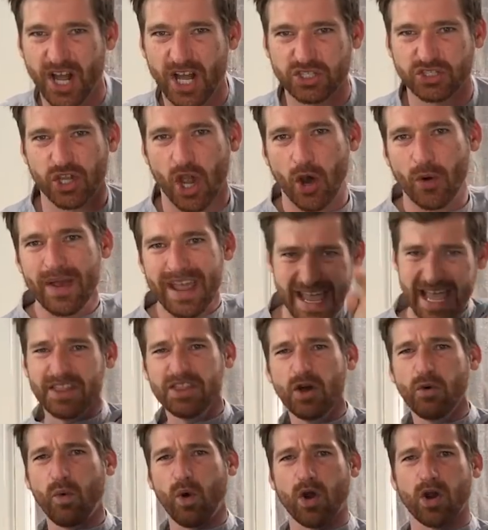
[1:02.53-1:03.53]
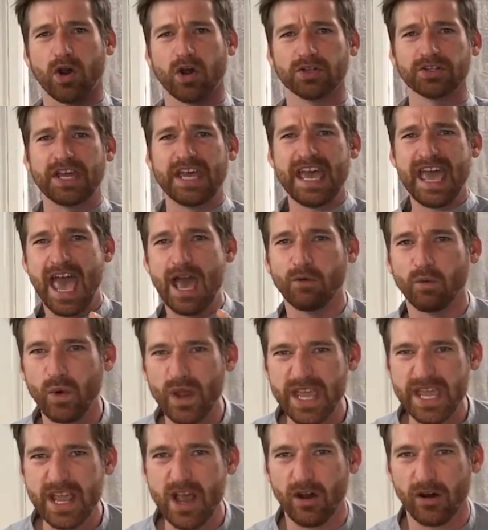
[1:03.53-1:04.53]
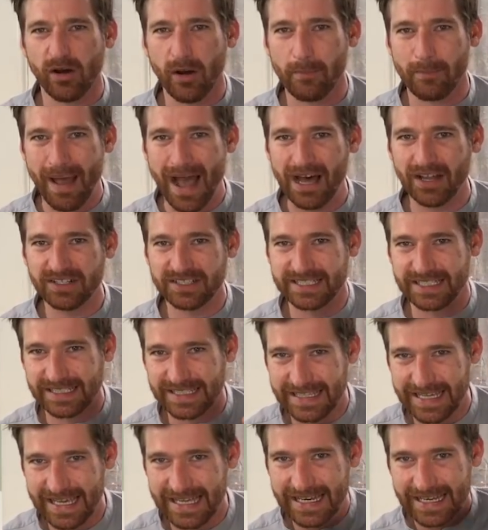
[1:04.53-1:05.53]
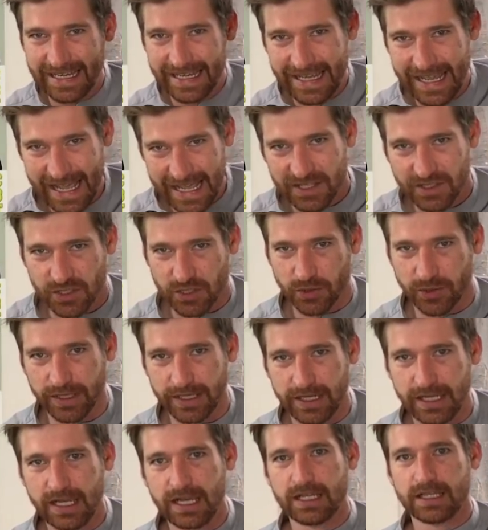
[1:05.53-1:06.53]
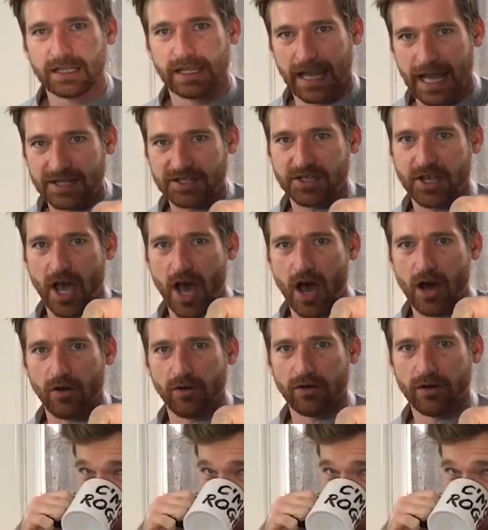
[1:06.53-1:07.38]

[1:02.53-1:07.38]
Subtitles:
talk show in the world, and we are about to get into it. Let's go.